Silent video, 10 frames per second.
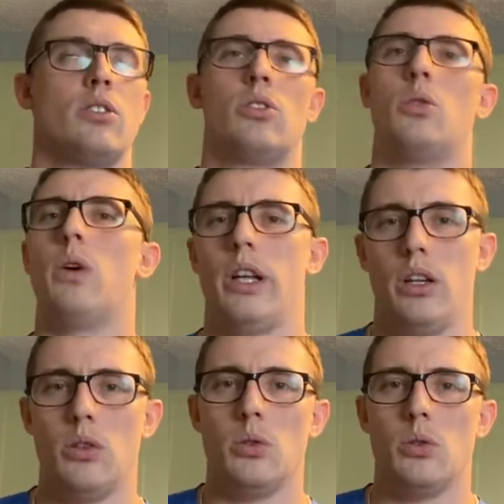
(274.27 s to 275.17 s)
20
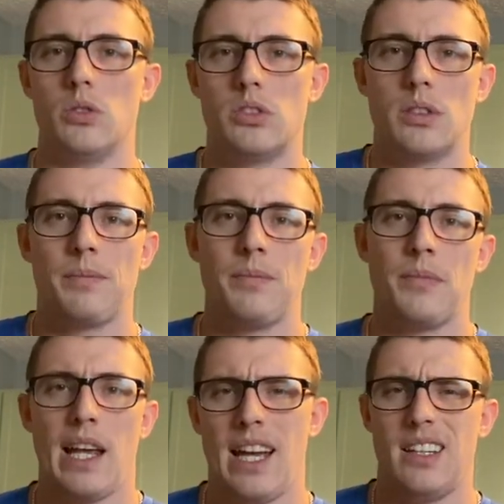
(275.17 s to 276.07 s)
goals,
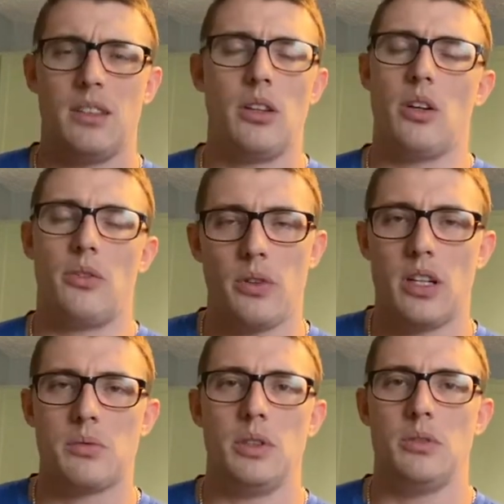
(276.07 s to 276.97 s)
and you know, for
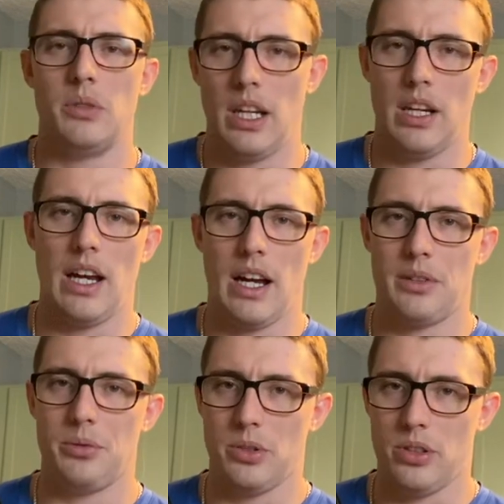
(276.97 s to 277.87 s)
us, we do
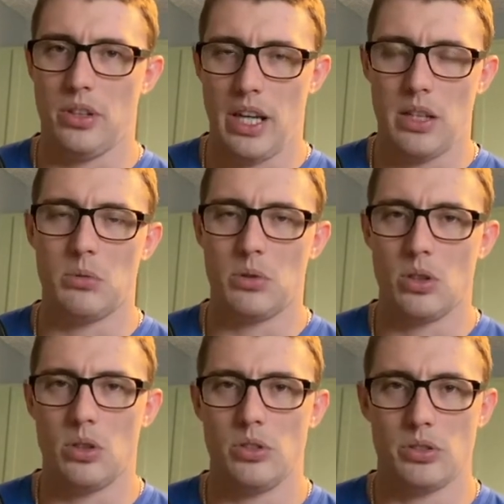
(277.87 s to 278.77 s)
annual annual
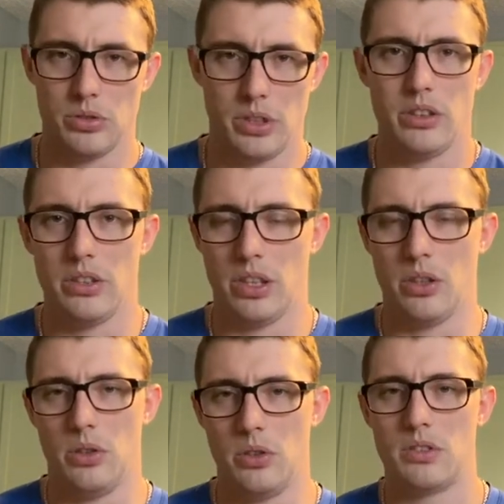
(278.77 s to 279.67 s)
goals or yearly
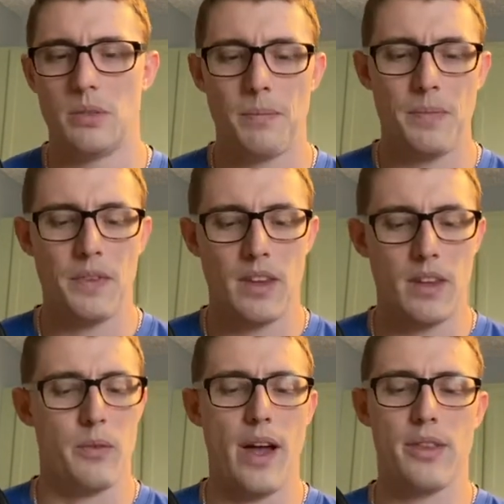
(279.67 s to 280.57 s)
goals,
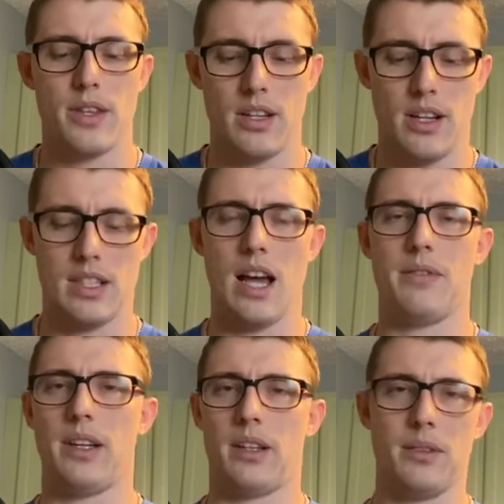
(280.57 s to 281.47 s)
rather than us
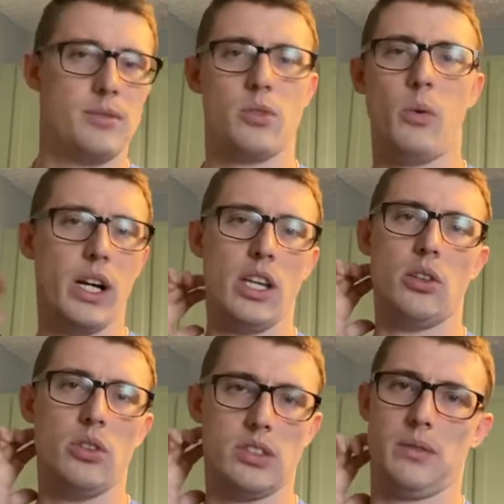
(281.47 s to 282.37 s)
have like 20
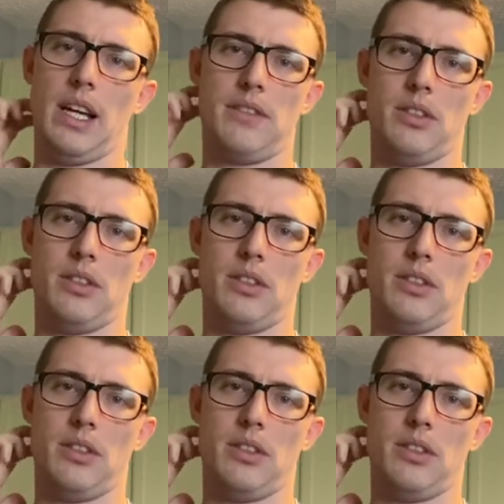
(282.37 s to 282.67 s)
goals that we have